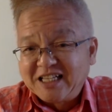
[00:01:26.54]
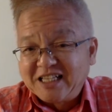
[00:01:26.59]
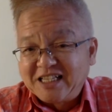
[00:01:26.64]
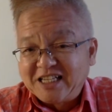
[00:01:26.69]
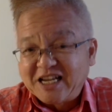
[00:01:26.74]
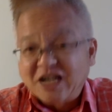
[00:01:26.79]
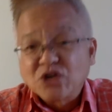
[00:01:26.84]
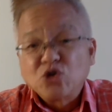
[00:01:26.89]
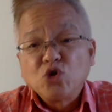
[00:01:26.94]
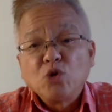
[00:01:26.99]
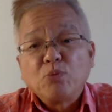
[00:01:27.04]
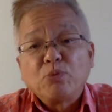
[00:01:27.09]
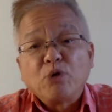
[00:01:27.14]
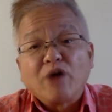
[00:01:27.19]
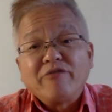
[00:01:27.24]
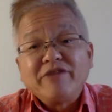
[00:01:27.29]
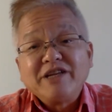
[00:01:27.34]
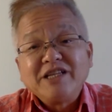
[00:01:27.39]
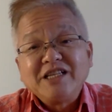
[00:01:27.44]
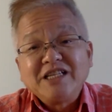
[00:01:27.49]
Jiangsu
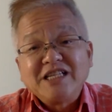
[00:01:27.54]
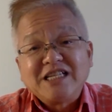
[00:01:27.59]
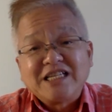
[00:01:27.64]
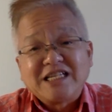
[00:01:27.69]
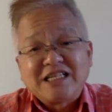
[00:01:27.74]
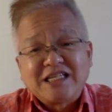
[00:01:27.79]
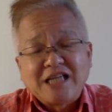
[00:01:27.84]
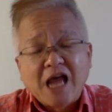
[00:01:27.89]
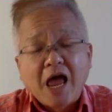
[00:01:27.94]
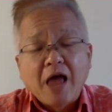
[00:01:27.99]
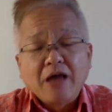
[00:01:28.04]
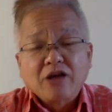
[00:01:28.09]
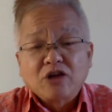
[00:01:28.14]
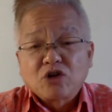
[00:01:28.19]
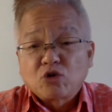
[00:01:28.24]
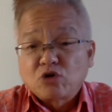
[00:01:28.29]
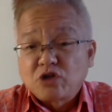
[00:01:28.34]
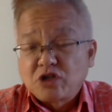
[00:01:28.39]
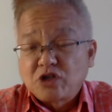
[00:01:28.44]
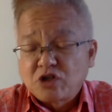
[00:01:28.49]

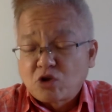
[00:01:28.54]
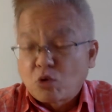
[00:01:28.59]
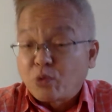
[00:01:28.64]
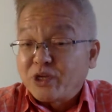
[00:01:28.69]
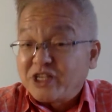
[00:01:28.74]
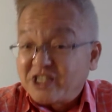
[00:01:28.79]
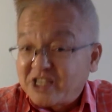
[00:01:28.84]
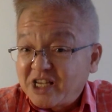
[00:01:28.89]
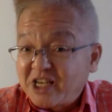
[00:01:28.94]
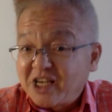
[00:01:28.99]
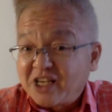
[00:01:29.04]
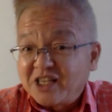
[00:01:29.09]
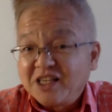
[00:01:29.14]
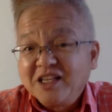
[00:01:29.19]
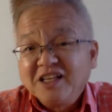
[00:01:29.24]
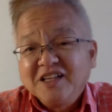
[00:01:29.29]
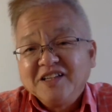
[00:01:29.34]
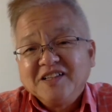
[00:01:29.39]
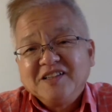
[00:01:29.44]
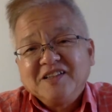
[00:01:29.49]
Province's
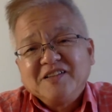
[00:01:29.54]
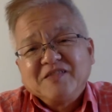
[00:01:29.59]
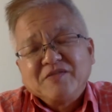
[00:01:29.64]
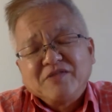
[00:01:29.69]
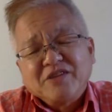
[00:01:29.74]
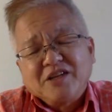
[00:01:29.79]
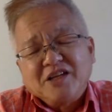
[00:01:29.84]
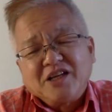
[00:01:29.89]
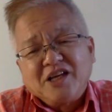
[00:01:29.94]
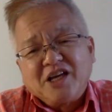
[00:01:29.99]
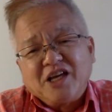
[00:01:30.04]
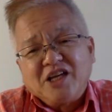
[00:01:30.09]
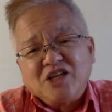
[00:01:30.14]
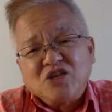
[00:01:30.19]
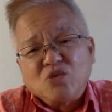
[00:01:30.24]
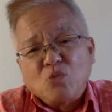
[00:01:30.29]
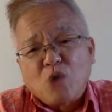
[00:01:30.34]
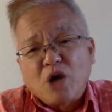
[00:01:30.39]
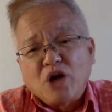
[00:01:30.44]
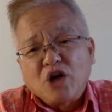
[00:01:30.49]
cuisine
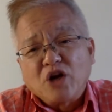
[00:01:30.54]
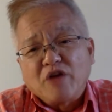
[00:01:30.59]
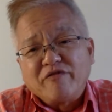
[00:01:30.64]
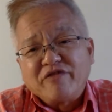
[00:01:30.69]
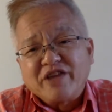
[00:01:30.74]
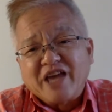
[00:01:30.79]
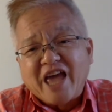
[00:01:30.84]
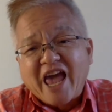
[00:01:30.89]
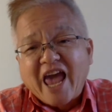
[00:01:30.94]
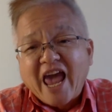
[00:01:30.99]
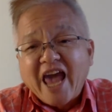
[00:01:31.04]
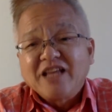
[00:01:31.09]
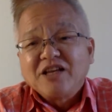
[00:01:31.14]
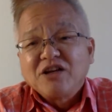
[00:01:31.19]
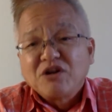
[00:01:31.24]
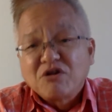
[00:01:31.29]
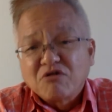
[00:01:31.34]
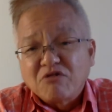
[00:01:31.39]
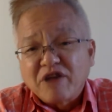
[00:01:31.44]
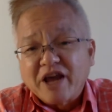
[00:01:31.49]
is one of the
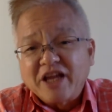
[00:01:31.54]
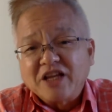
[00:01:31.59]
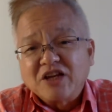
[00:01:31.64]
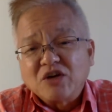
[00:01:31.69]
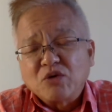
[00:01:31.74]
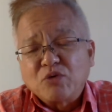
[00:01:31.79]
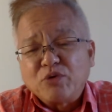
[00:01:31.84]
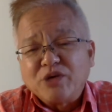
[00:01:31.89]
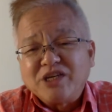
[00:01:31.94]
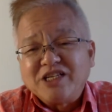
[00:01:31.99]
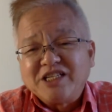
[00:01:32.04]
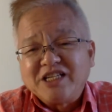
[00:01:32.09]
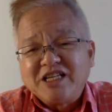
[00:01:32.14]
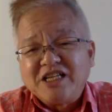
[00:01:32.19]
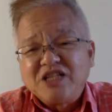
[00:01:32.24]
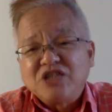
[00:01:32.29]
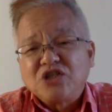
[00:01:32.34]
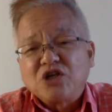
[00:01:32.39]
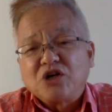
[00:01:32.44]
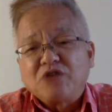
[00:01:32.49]
8 great
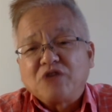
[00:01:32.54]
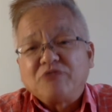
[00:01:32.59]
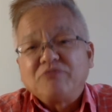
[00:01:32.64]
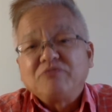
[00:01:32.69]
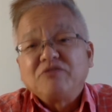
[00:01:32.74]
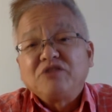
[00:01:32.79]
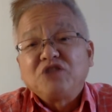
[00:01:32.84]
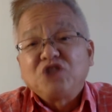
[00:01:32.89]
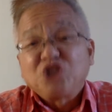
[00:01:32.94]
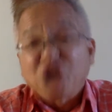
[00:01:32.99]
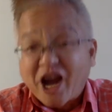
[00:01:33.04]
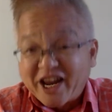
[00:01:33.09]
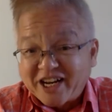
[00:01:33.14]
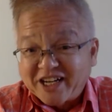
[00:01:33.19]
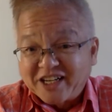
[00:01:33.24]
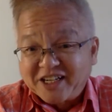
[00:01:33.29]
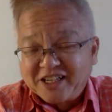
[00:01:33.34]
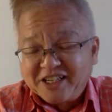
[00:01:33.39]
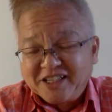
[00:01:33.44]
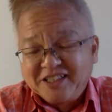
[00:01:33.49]
cuisines of
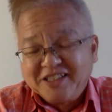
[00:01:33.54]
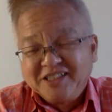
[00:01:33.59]
China.